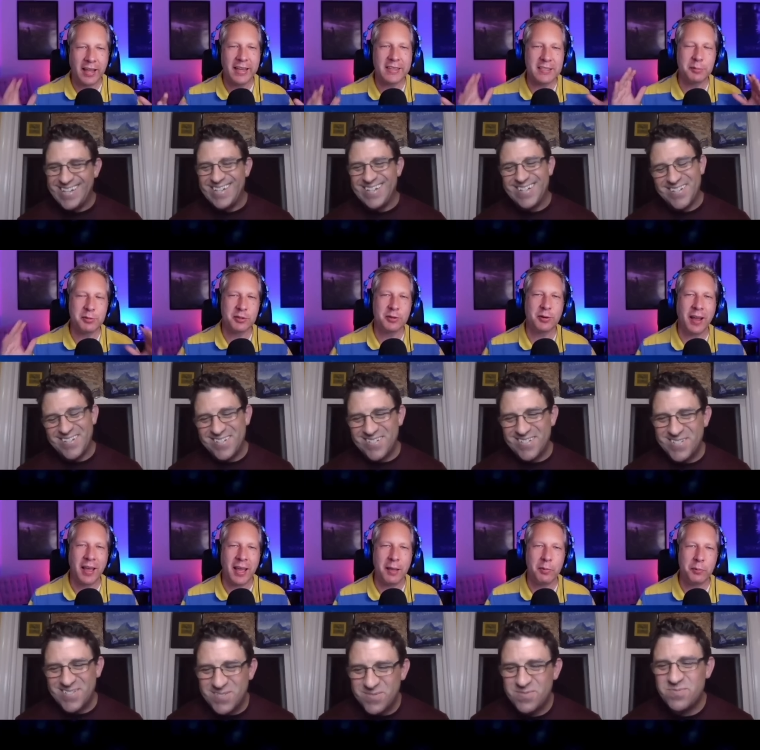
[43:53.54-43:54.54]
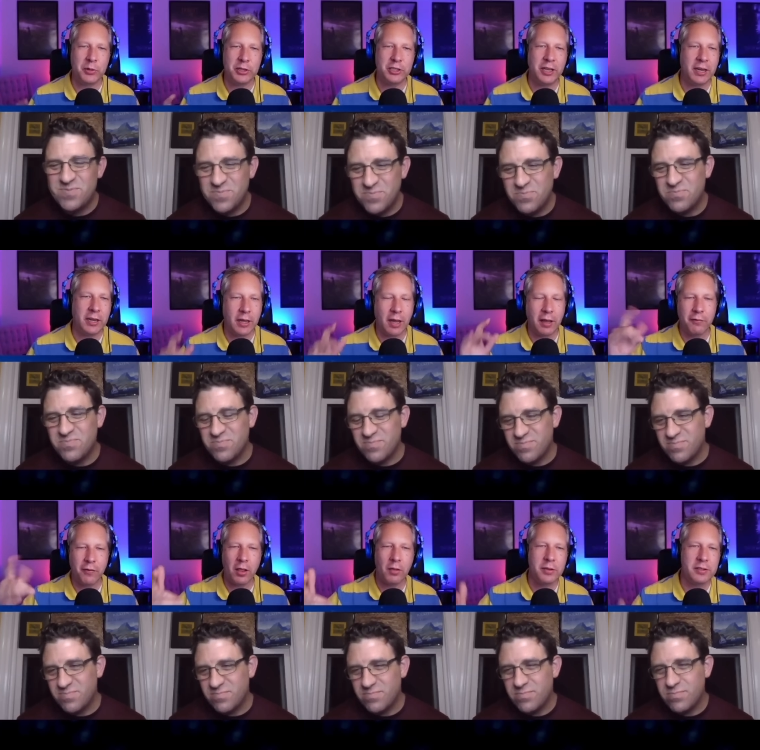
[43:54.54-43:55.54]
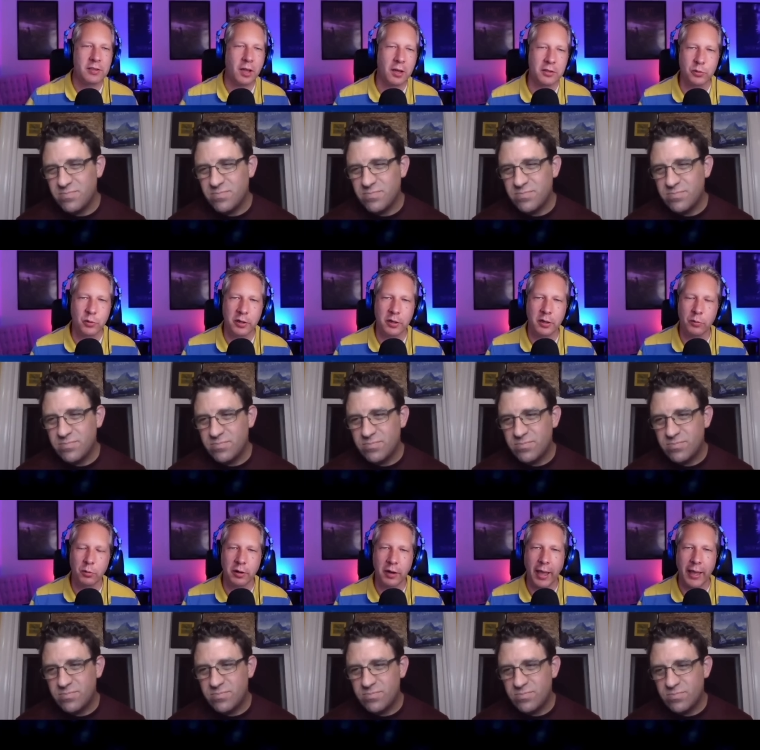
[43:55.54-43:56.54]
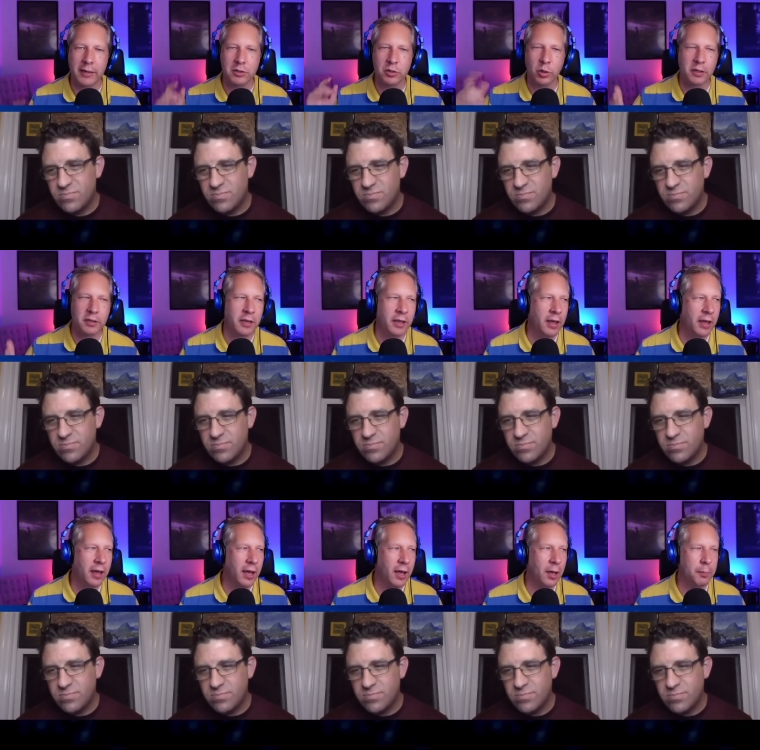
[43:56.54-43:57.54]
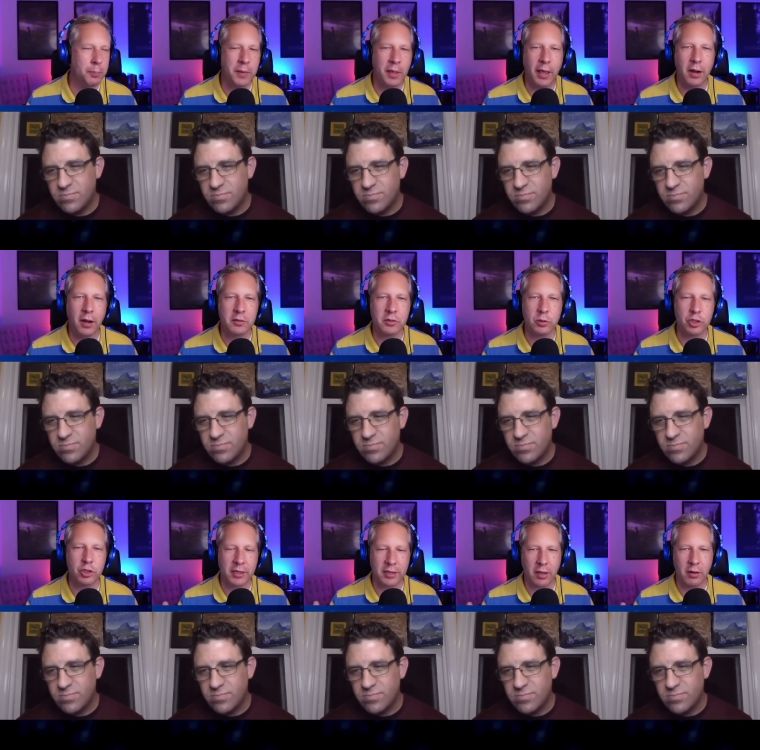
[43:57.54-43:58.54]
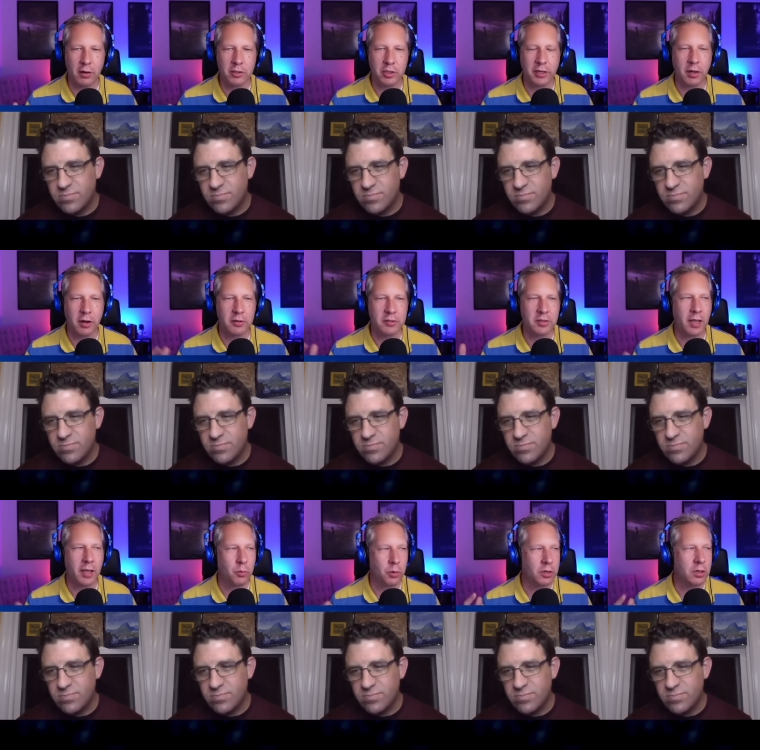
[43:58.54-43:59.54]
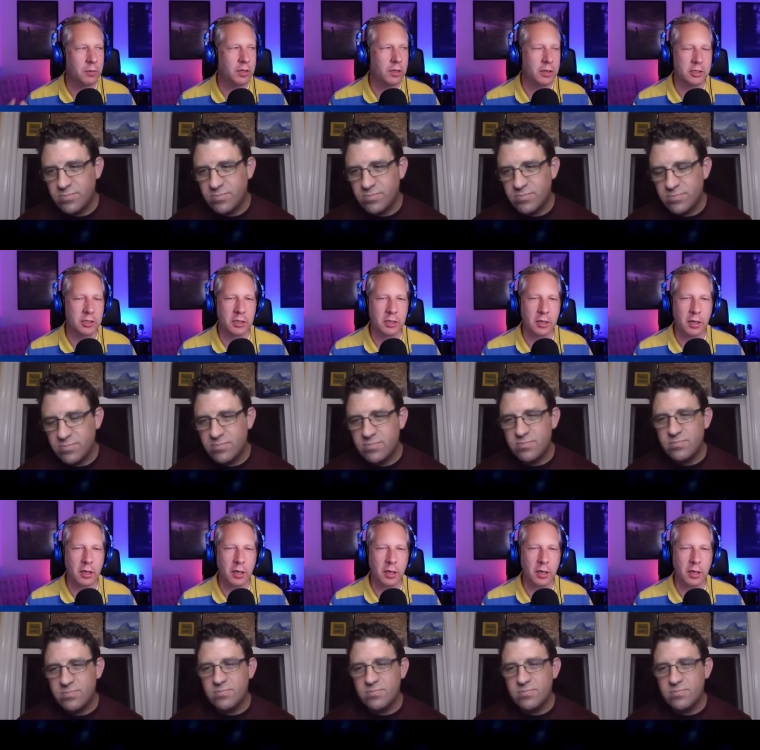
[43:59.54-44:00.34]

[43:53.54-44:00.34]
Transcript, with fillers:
Speaker 1: like, subscribe. Appreciate it. Uh, follow us on Twitter. We're at Torque. Um, and also check out check out our site. We're going to be launching